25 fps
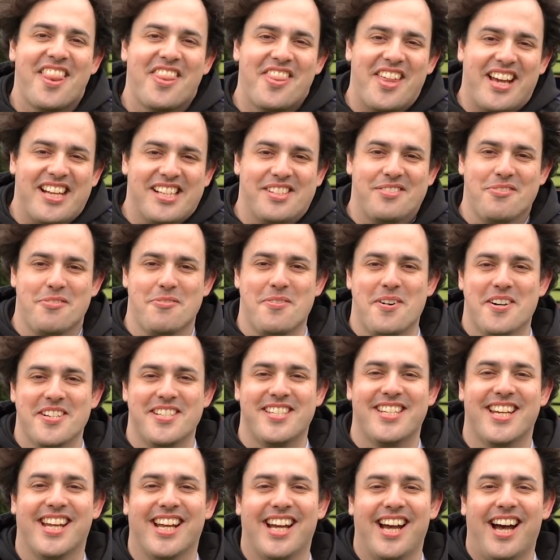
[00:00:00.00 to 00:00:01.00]
Thanks for
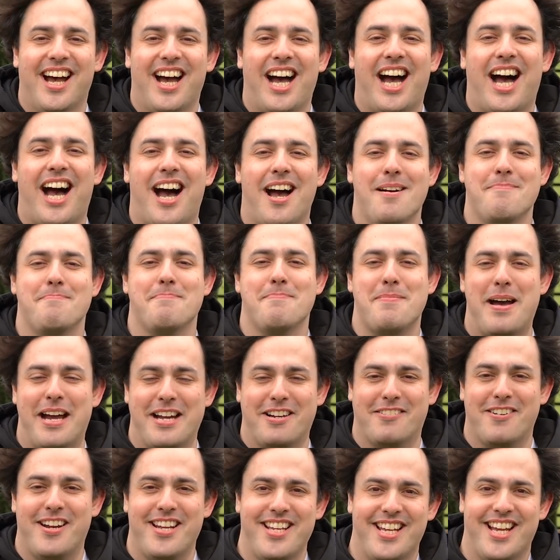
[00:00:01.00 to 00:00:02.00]
watching. I'm
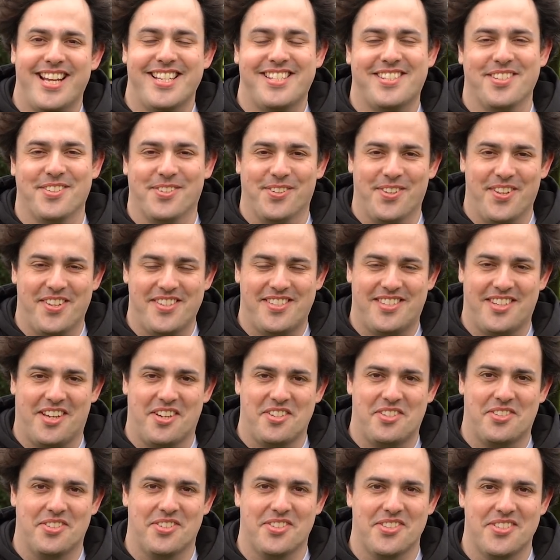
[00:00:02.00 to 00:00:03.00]
Matt Gray Yes on all the
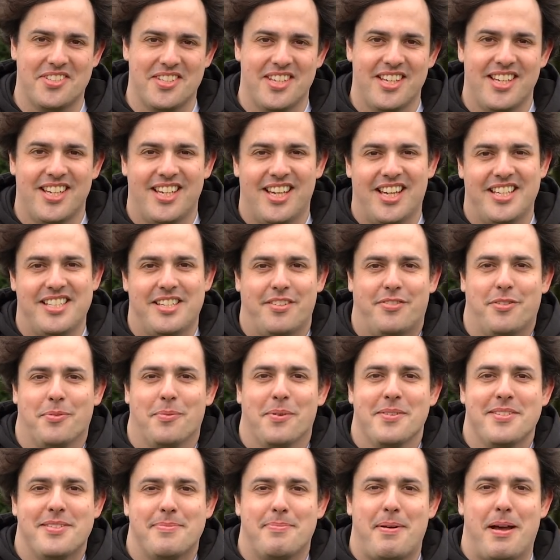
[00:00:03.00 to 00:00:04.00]
socials. And if you
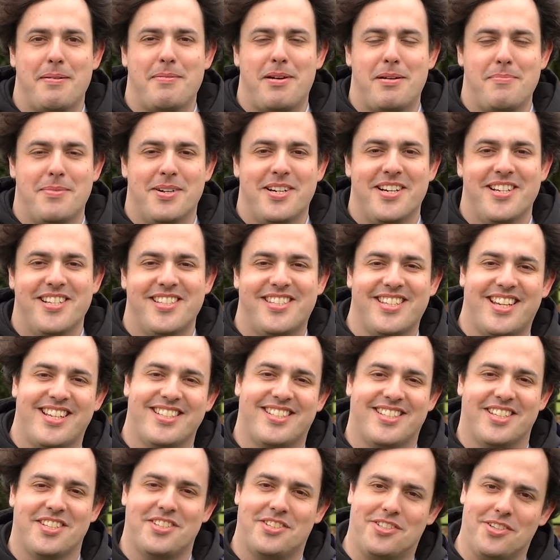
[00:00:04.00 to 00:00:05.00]
want to buy my merch,
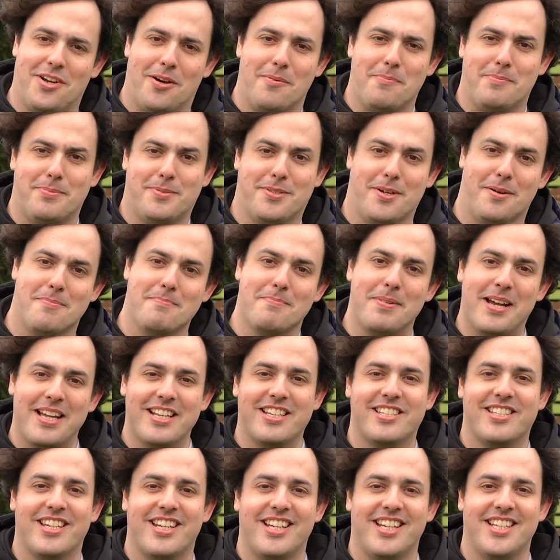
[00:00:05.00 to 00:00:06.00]
it's at
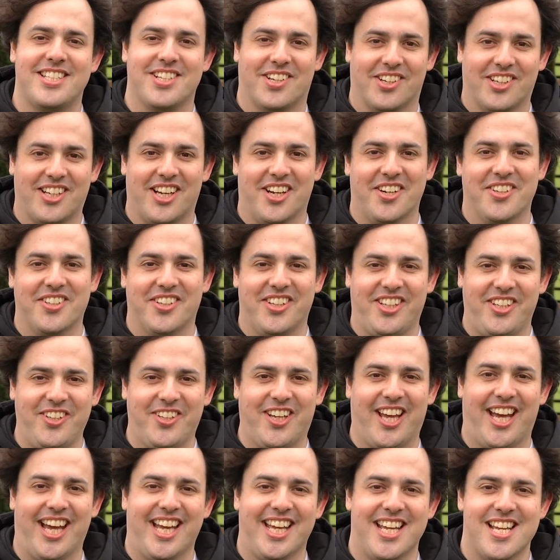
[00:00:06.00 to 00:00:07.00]

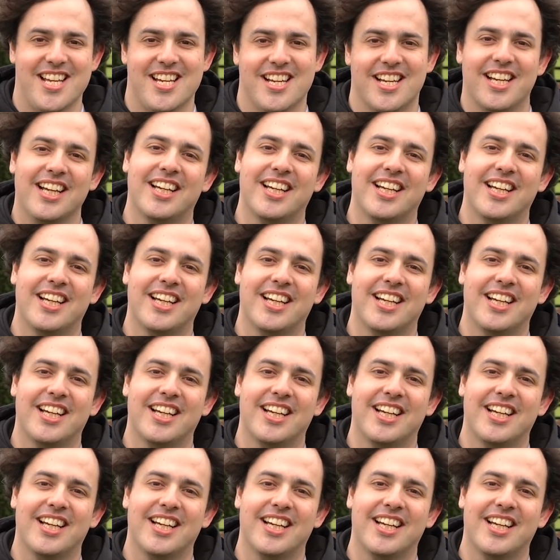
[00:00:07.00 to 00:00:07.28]
shop.mattg.co.uk.